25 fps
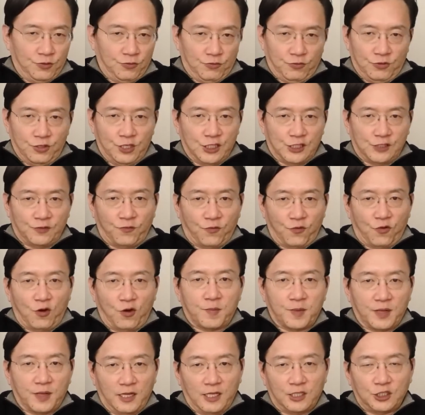this
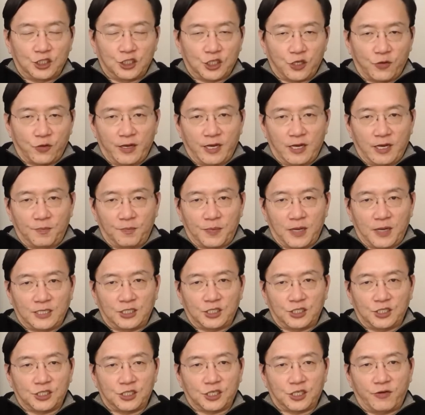formula that's showing up on
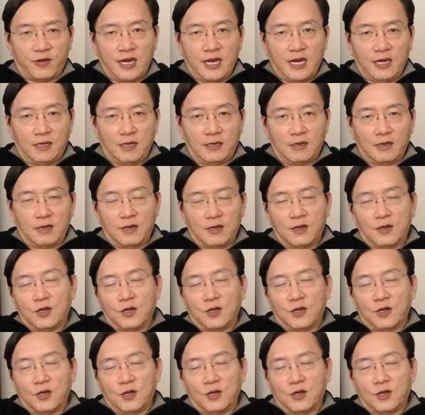your screen,